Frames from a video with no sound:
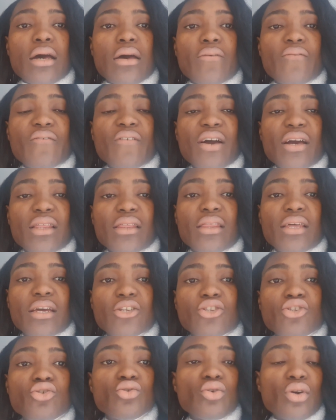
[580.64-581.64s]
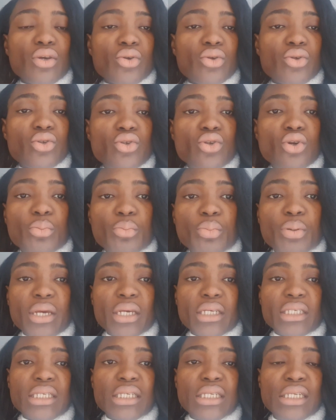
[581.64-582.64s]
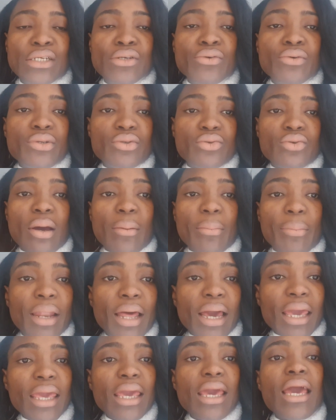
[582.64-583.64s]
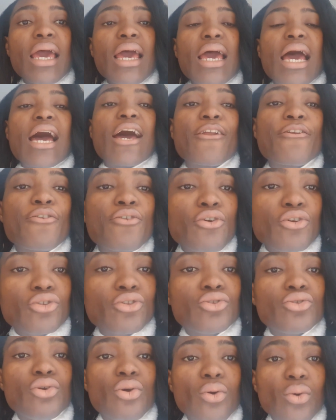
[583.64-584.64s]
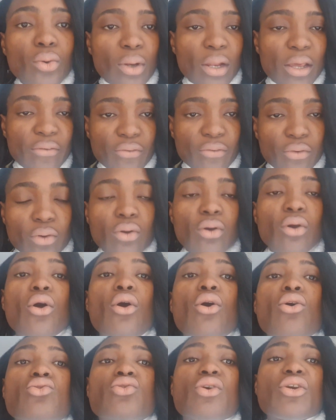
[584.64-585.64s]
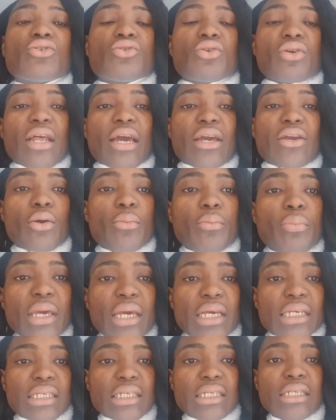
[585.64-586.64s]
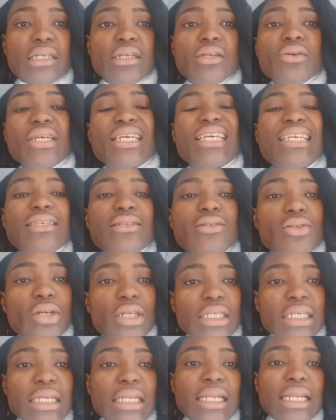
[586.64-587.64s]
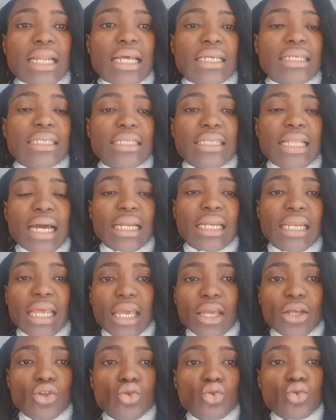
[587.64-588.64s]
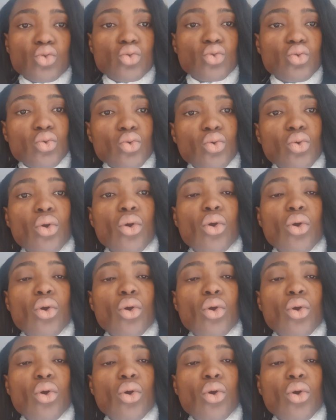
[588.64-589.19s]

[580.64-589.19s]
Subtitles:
fact that you are using your BSc degree to apply and not your O-level. So ensure that your BSc degree is nothing less than a 2-1.